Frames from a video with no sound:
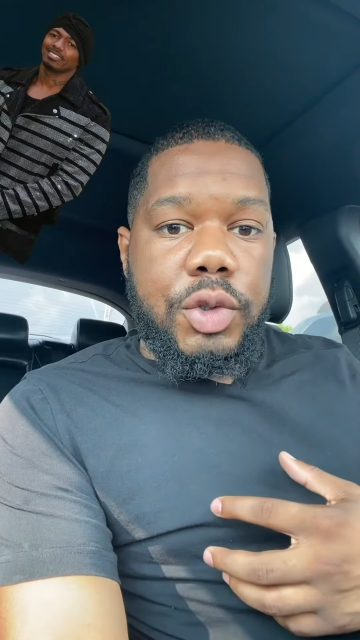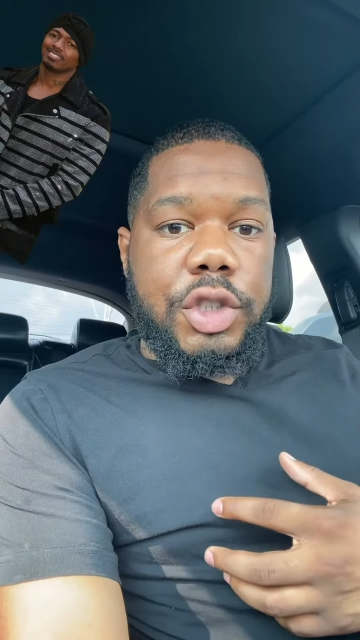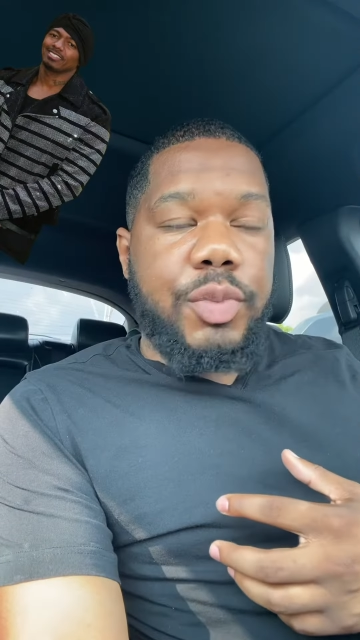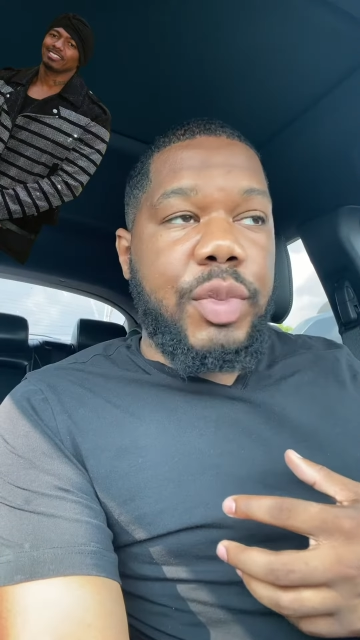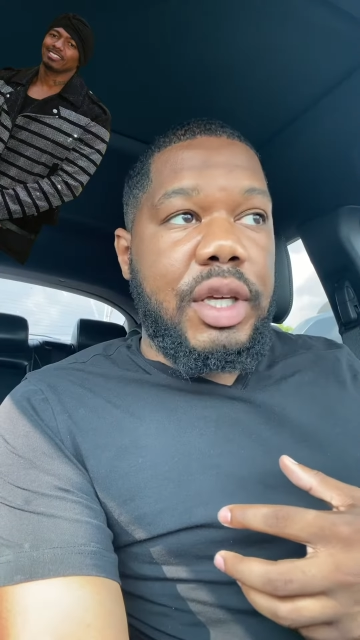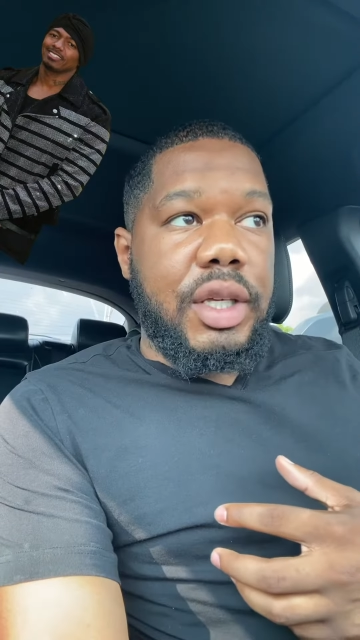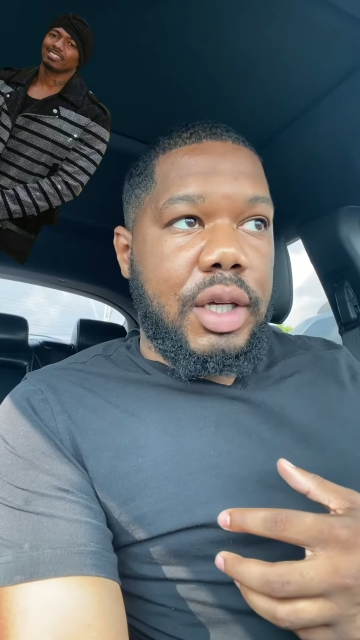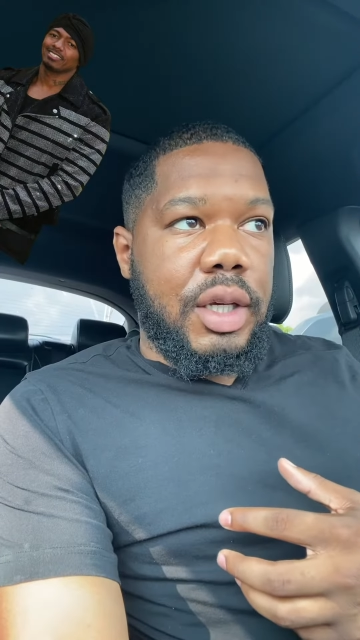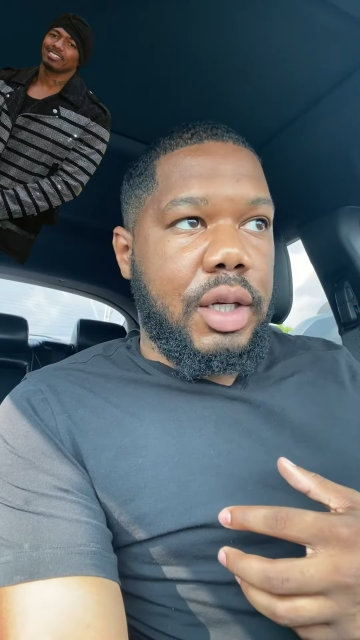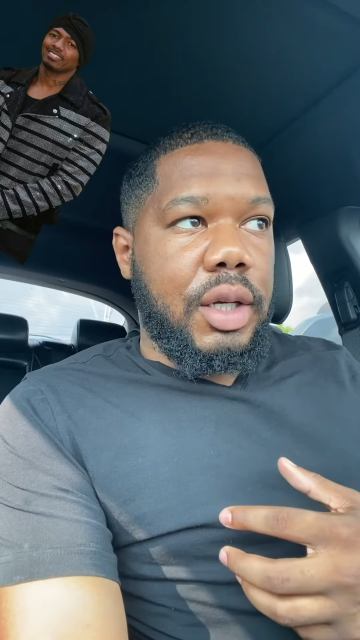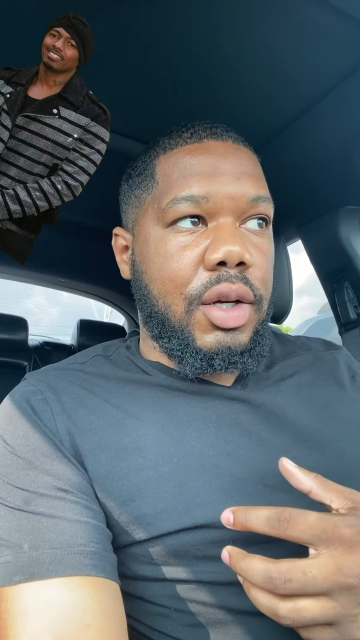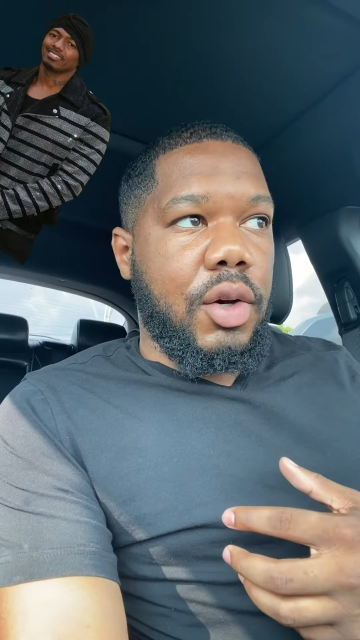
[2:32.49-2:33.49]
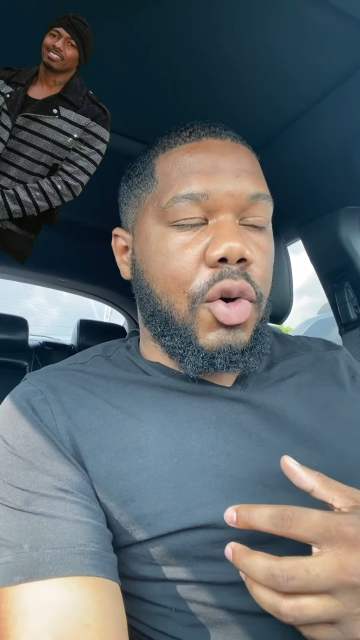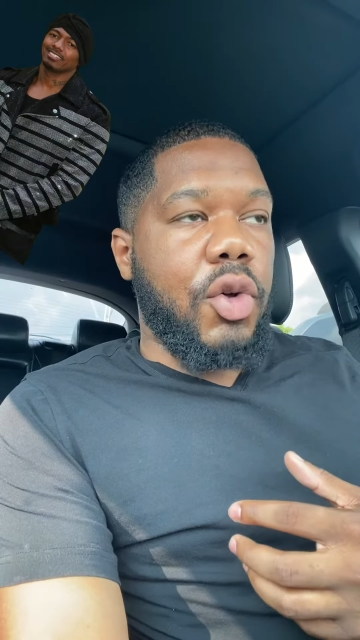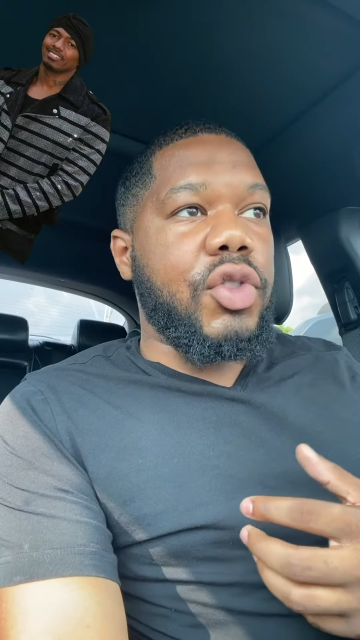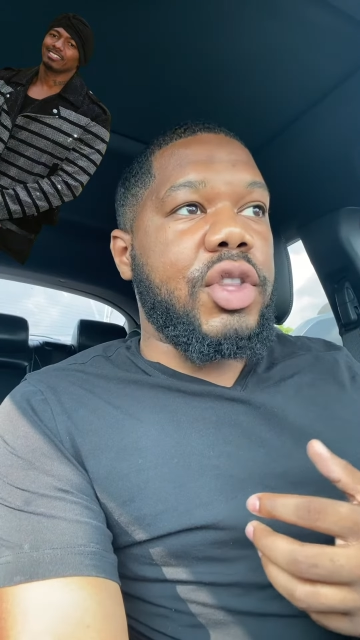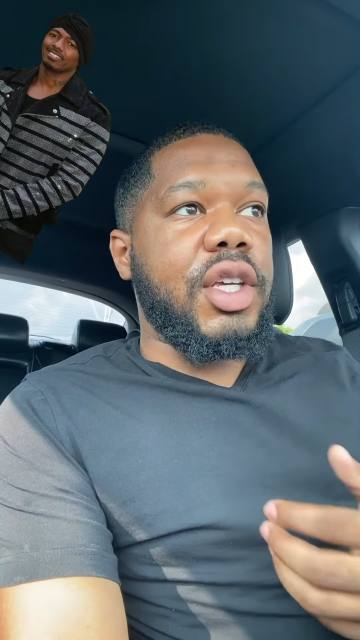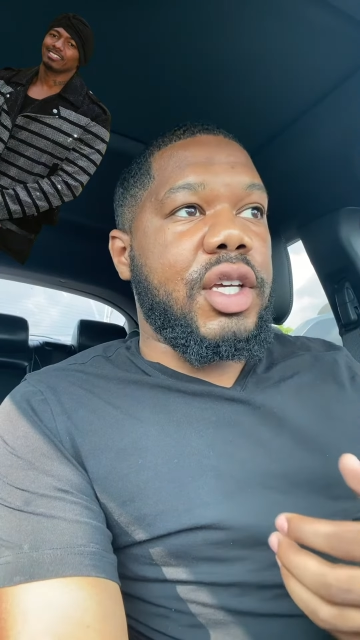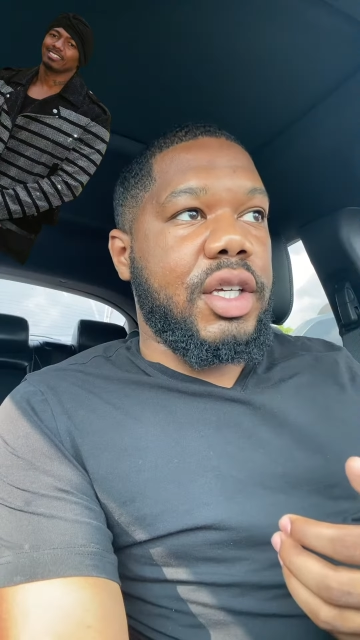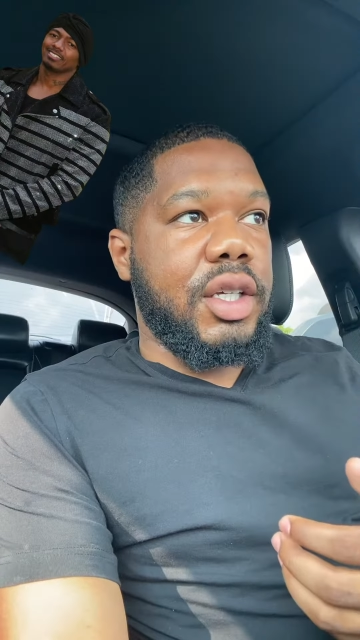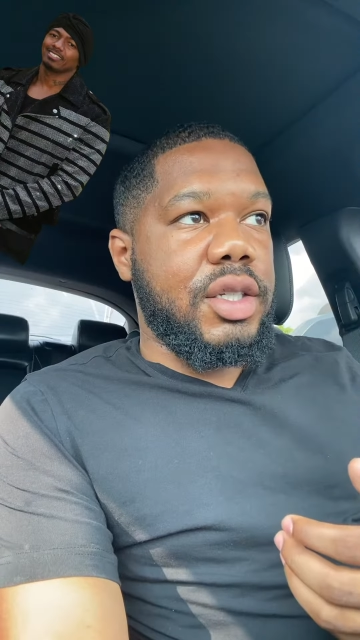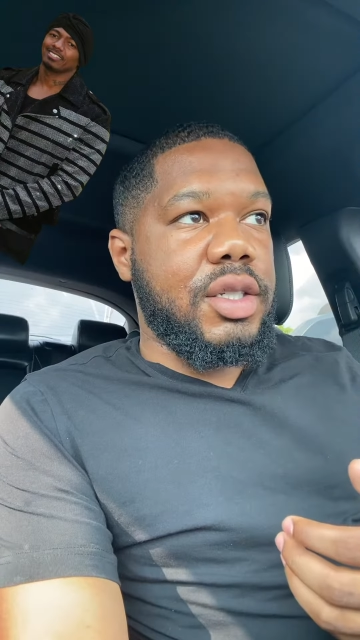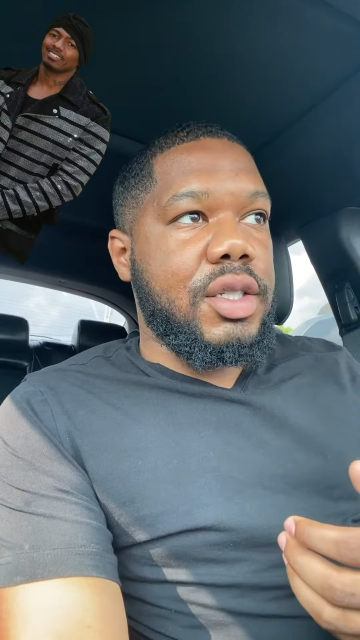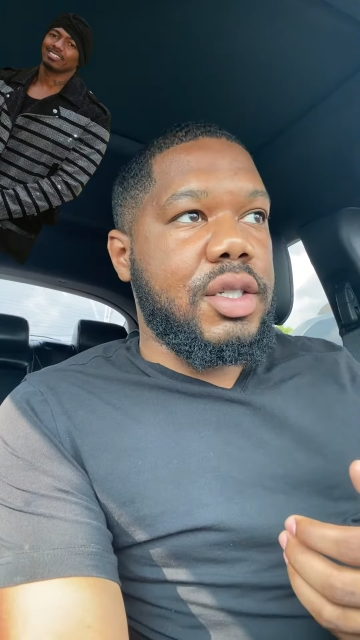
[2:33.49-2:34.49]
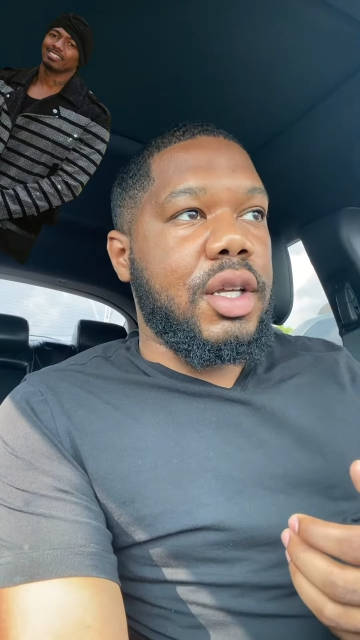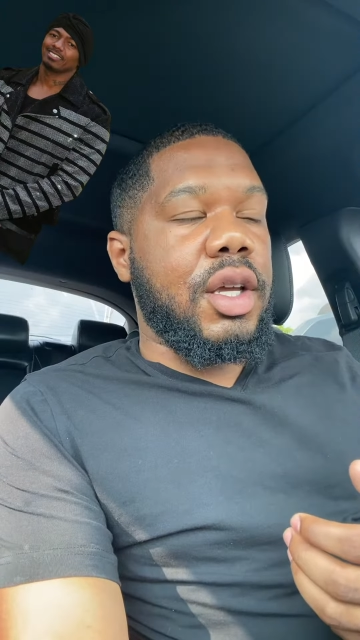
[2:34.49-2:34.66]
speaking on things